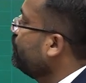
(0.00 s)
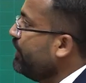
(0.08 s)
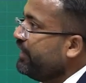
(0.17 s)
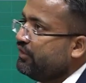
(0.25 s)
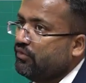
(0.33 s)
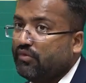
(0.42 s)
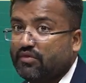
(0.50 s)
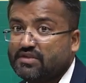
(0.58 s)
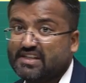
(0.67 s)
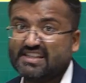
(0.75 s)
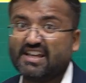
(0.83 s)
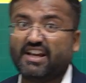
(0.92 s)
2 and 2,
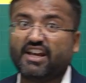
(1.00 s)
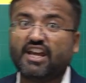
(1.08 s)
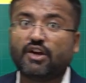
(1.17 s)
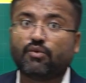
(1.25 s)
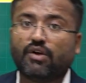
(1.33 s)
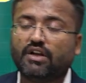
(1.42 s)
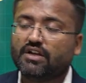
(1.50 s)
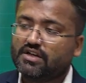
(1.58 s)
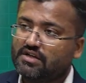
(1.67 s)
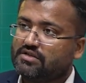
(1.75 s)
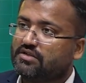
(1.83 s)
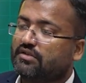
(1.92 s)
since they are equal.
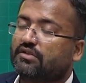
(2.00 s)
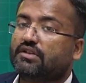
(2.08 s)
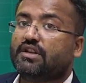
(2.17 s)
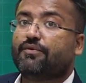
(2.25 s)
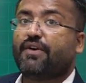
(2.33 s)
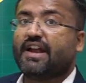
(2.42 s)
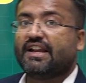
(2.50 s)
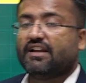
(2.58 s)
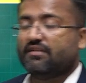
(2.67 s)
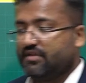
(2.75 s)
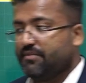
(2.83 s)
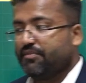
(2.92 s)
So,
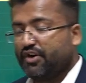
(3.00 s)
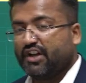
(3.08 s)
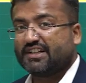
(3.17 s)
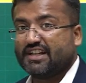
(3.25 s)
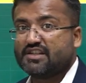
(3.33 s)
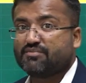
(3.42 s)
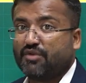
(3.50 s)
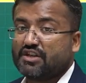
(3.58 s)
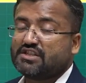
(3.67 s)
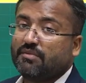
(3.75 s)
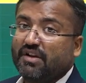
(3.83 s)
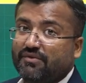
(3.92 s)
the product is
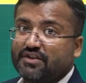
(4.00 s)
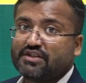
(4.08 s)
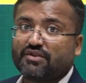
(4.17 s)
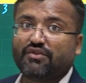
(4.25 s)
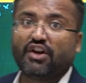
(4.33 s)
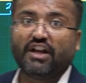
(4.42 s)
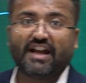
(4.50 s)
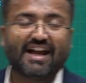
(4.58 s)
possible first of all.